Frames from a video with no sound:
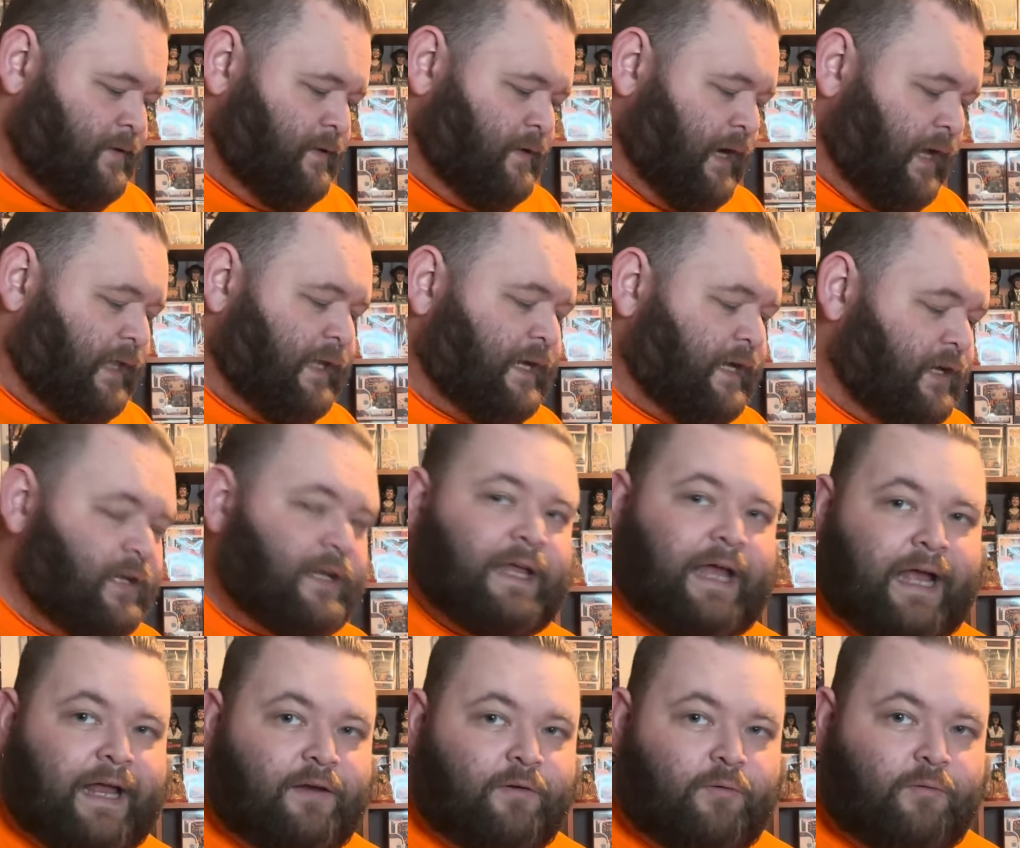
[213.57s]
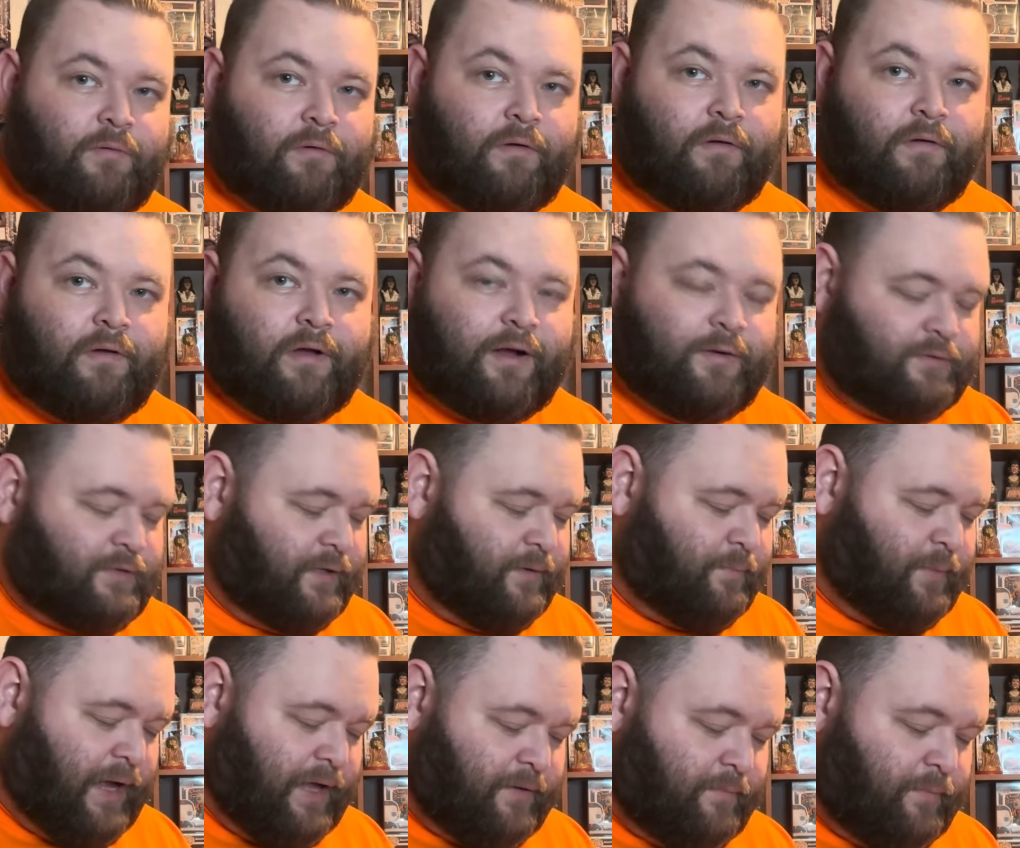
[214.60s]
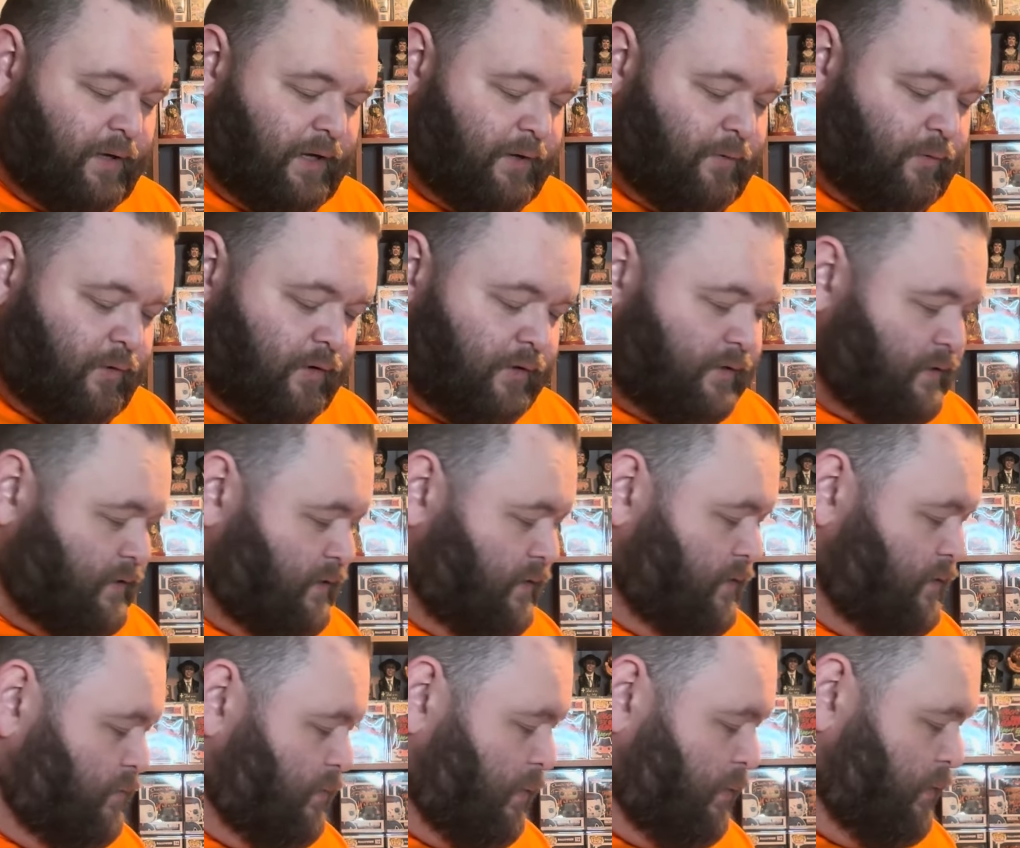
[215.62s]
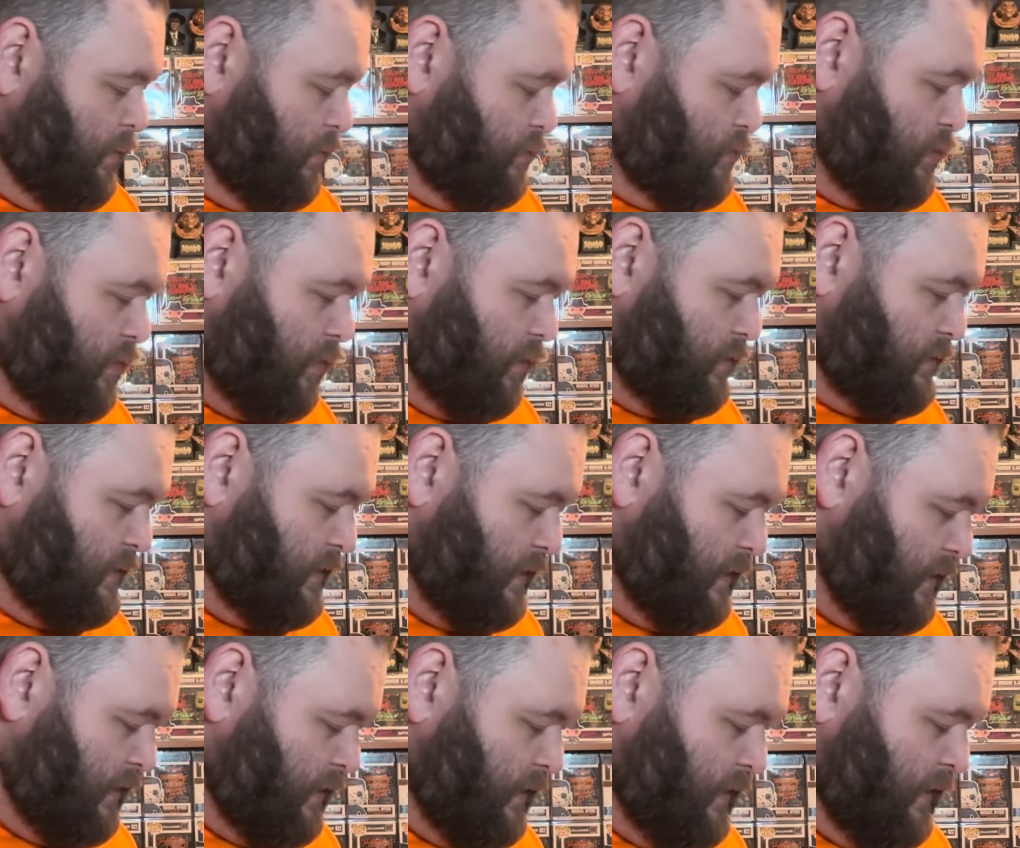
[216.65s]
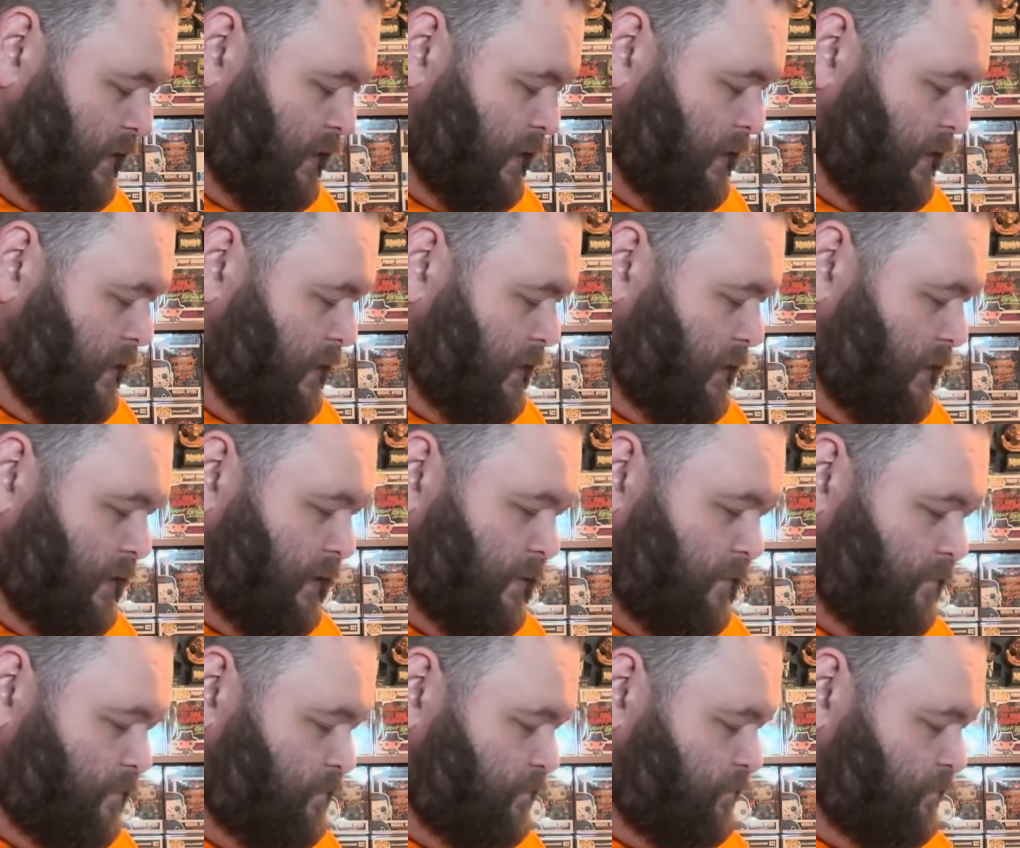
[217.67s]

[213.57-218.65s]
I like a good candle. Went to Bath and Body Works while we were in Charleston, and